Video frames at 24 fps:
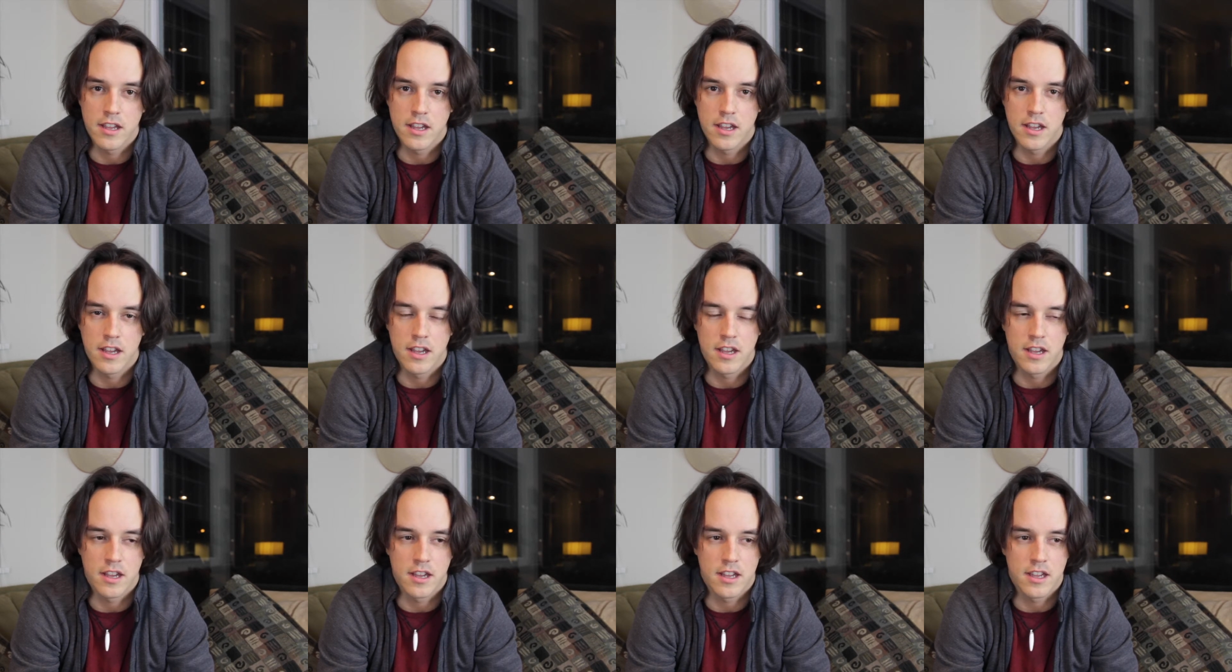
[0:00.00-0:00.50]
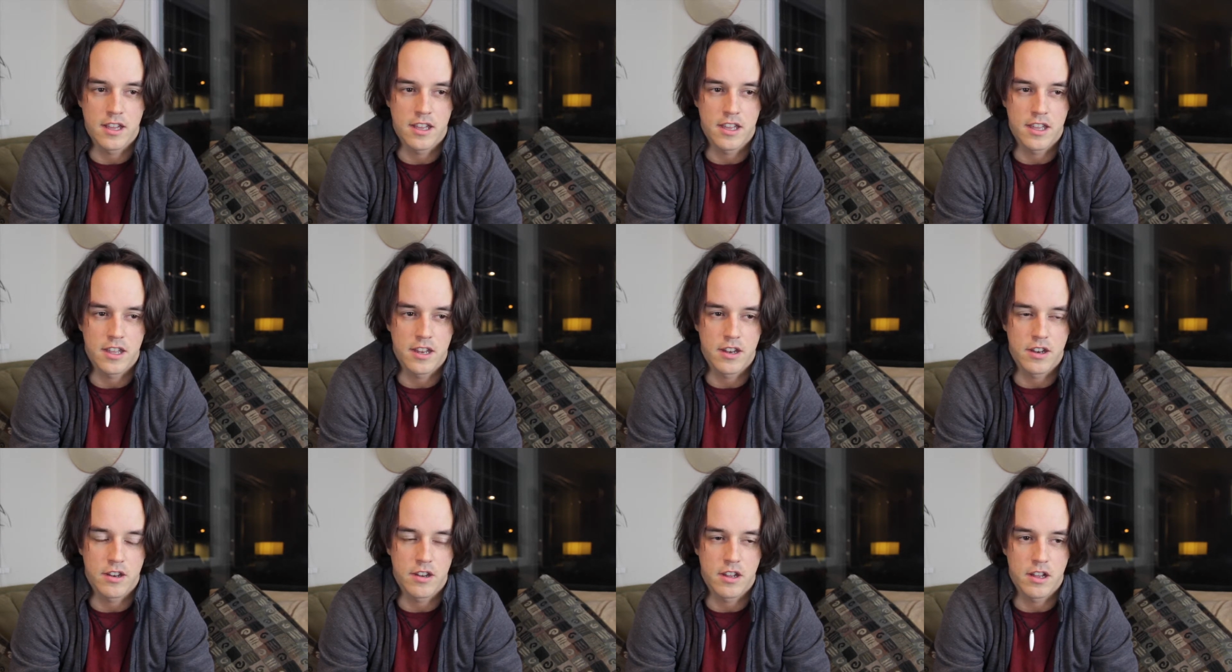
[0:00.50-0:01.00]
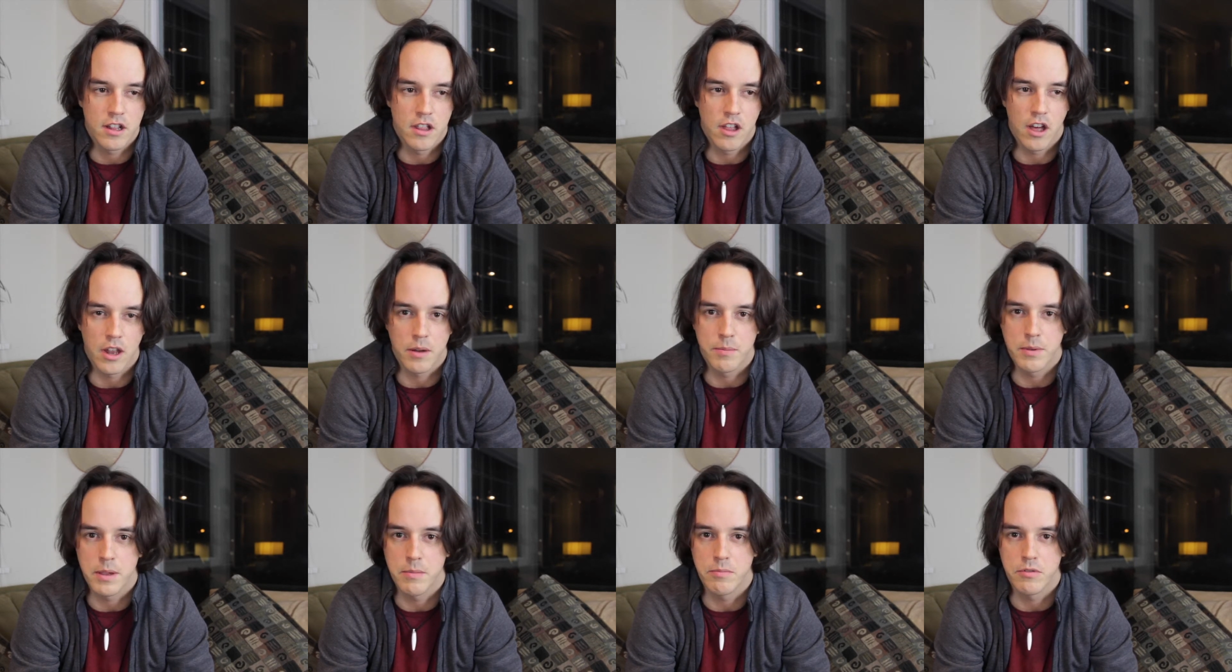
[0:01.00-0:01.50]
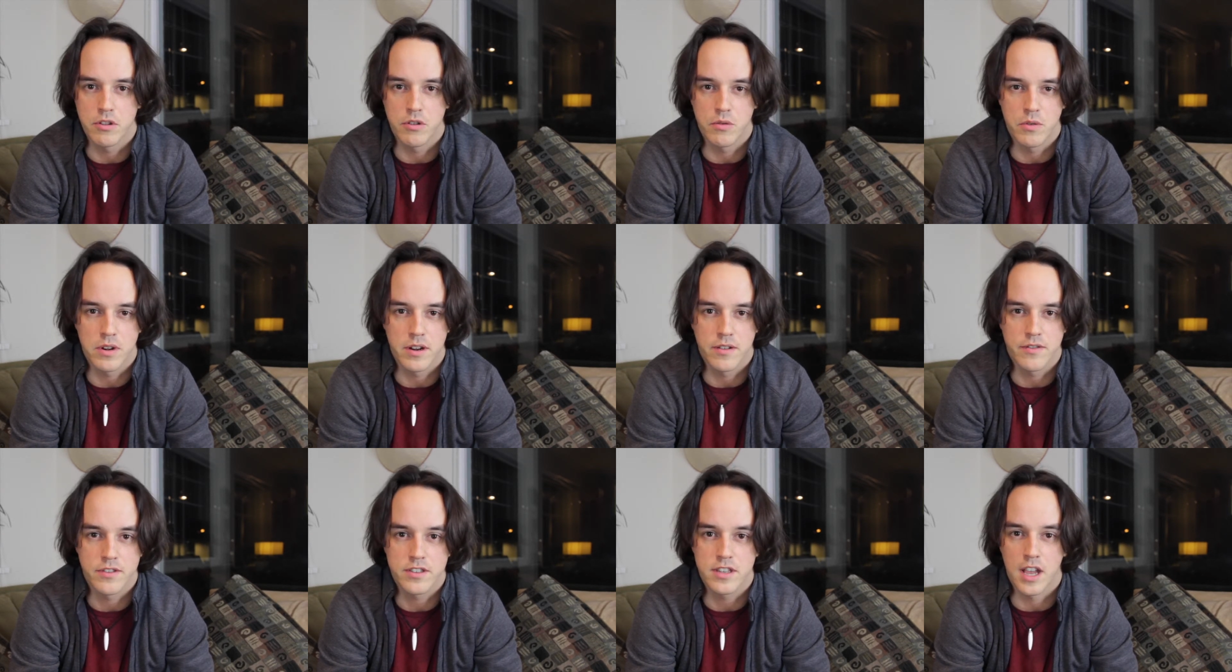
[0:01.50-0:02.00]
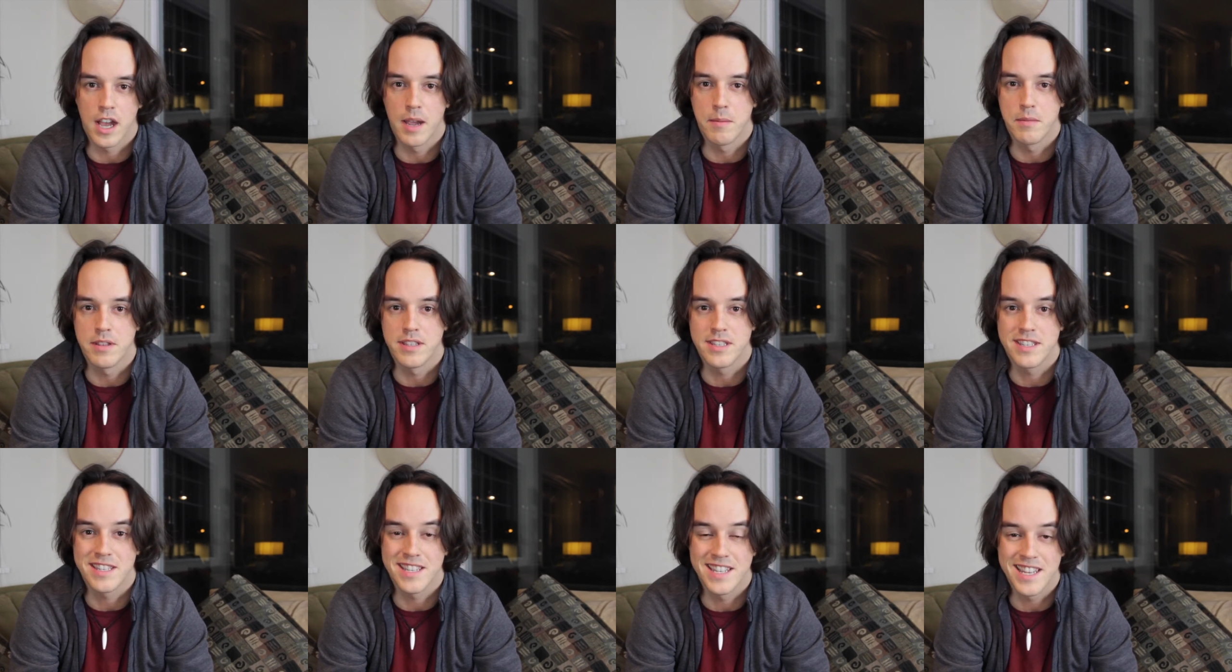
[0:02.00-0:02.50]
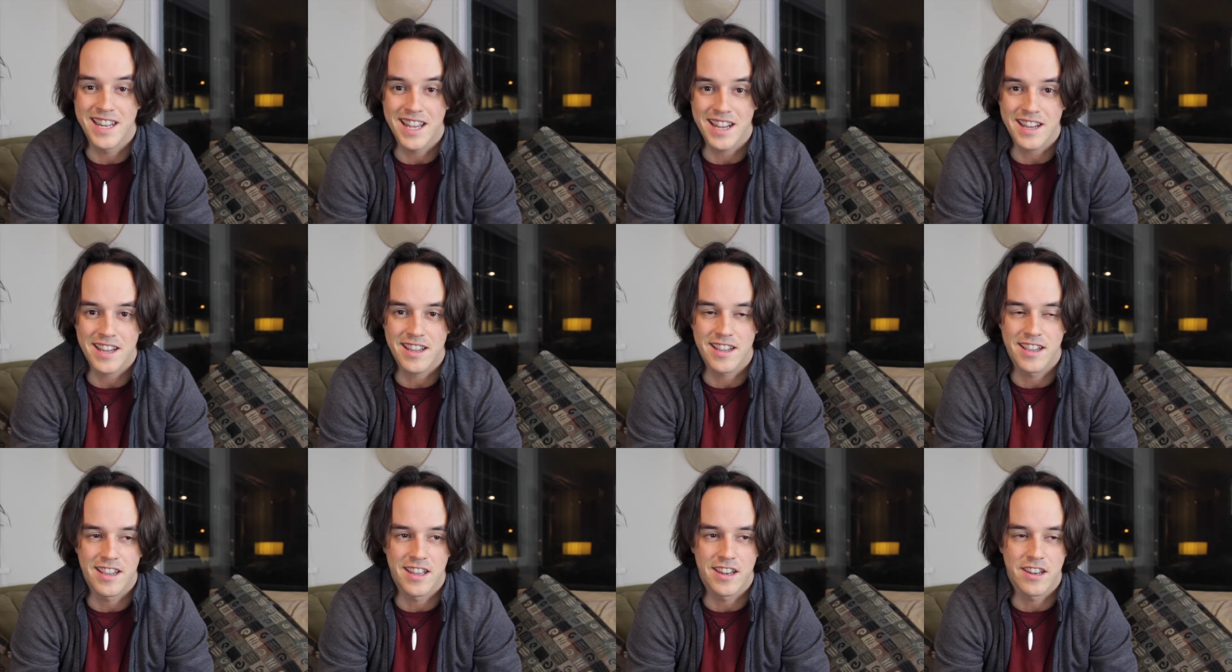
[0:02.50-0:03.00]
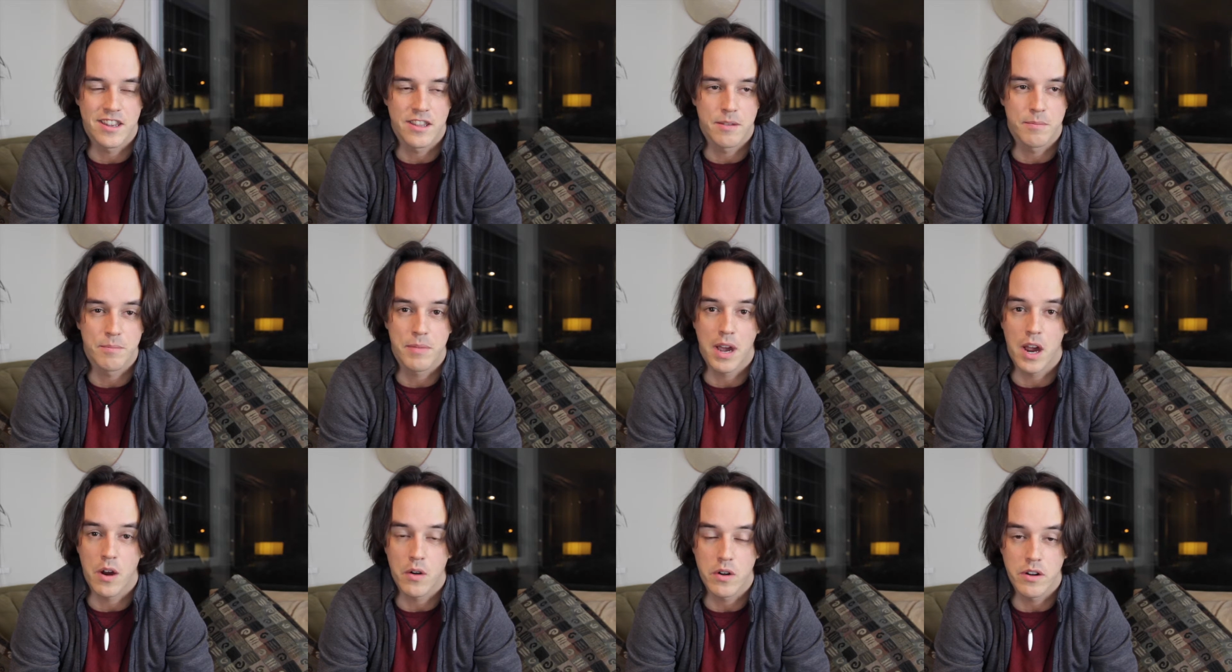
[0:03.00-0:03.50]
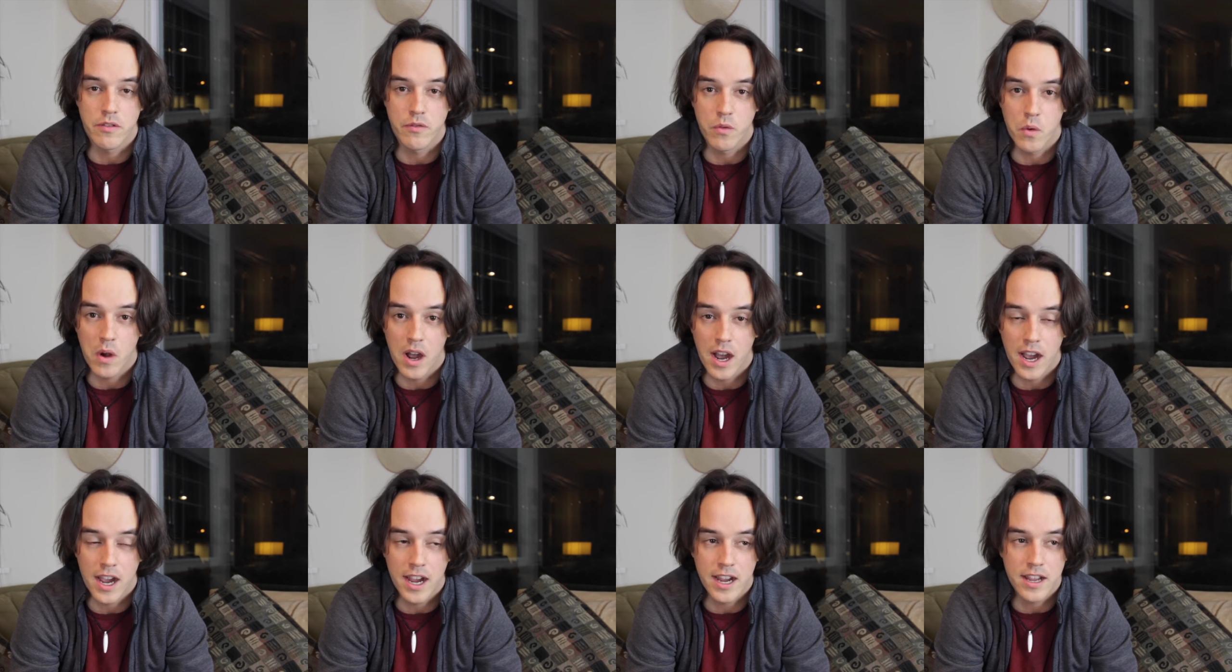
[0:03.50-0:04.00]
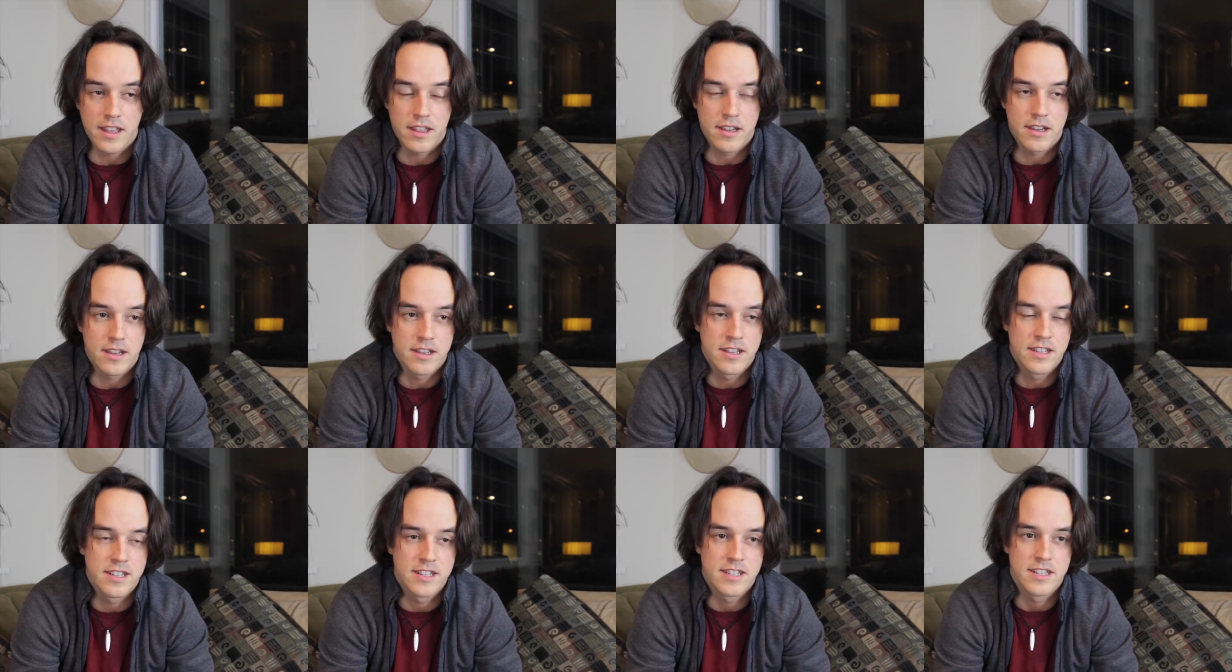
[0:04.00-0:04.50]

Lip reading: And a lot of people are aware of Simon Sinek and the power of why, the